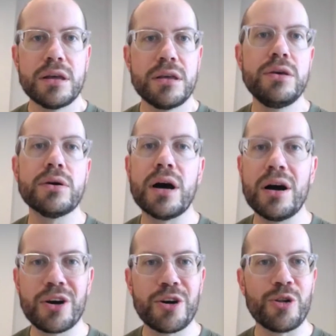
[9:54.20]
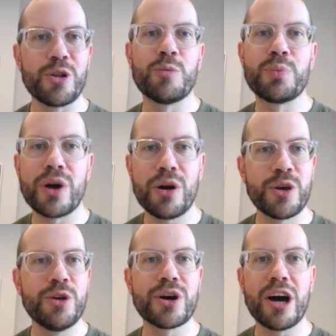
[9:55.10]
your uncle, your brother,
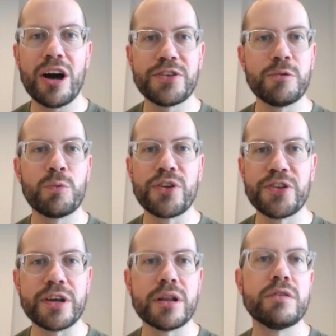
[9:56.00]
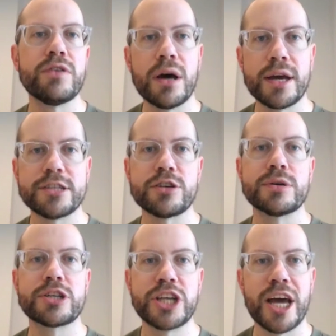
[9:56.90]
your cousin will still have liked
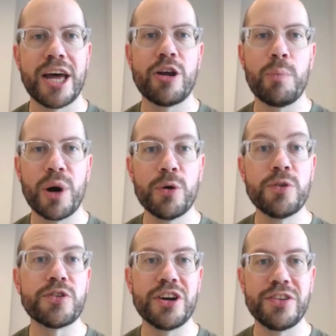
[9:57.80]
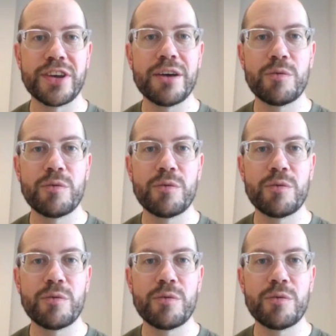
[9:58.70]
or shared a post that is